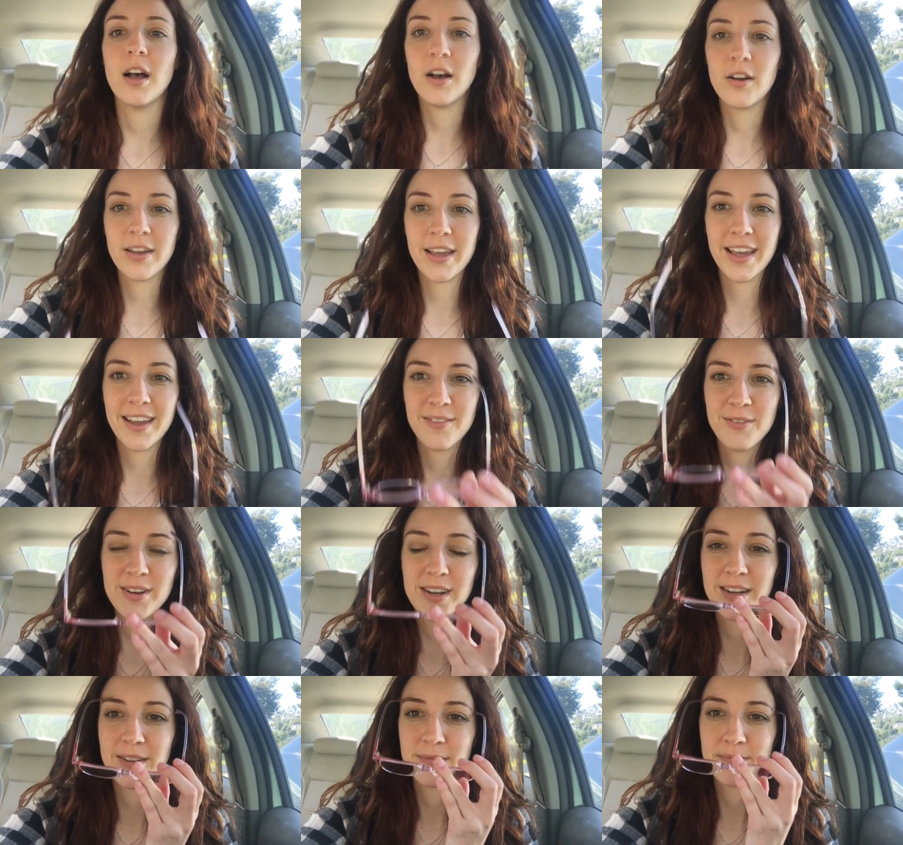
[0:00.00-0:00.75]
Okay,
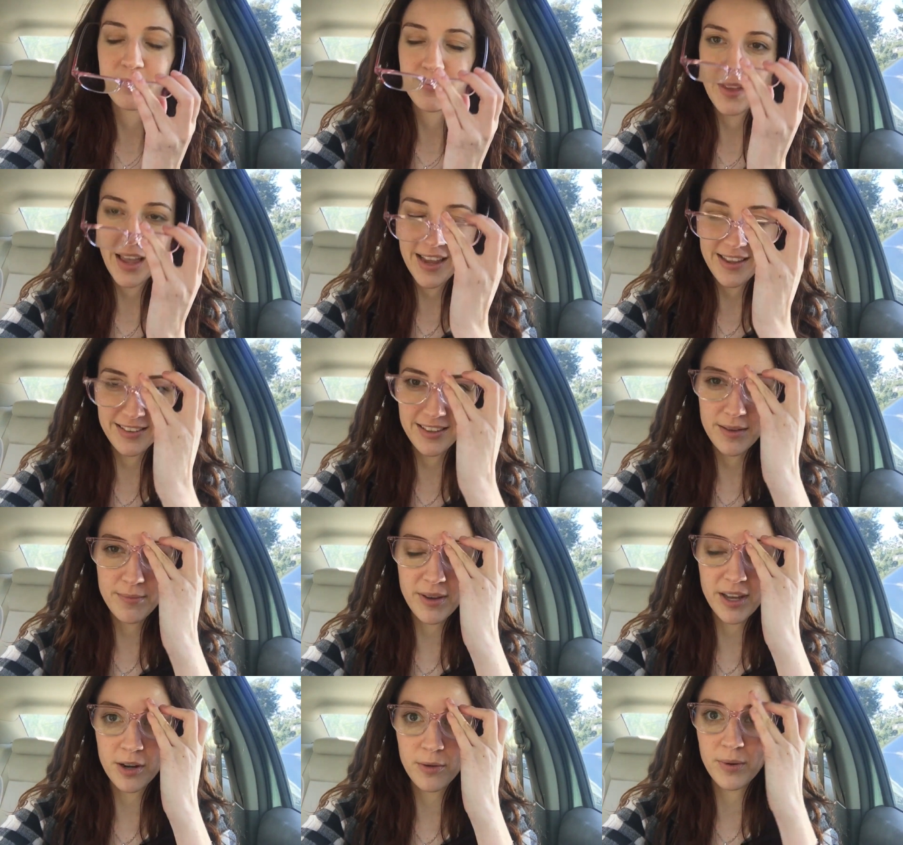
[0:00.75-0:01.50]
well, I
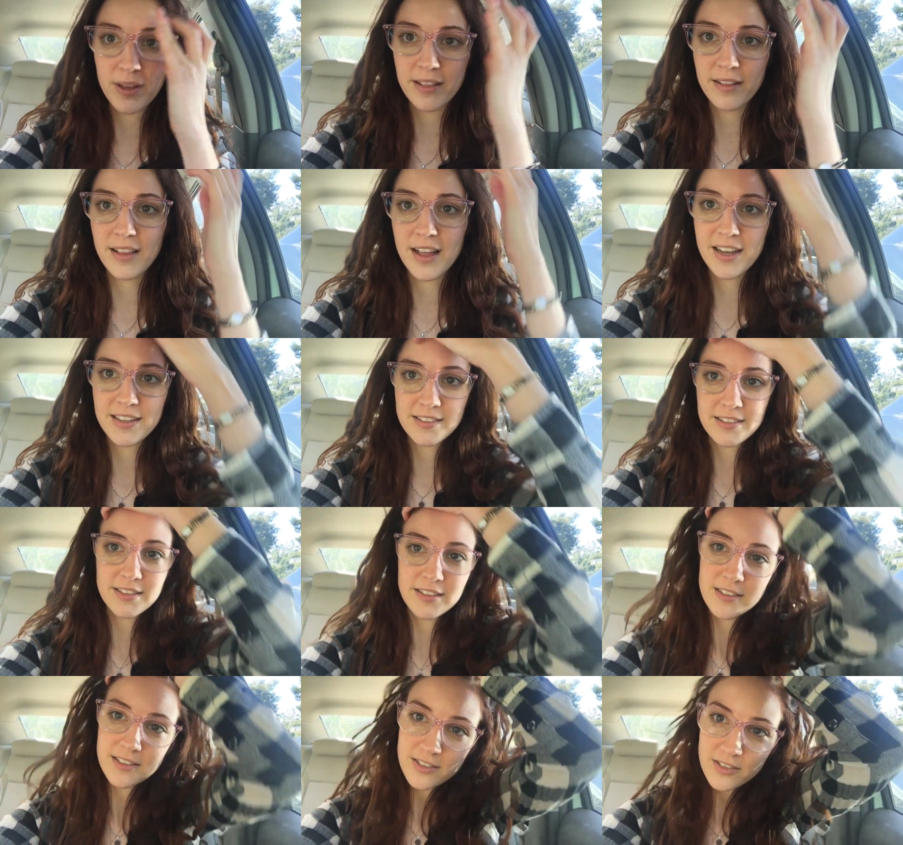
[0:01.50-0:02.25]
see better with
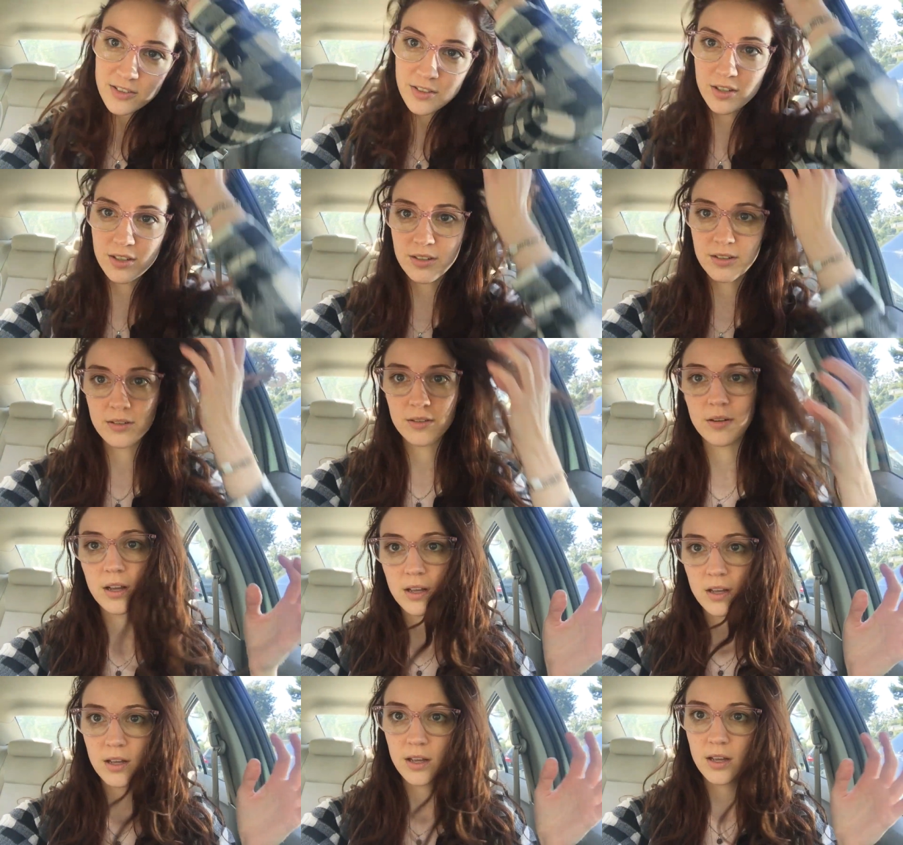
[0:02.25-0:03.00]
glasses, so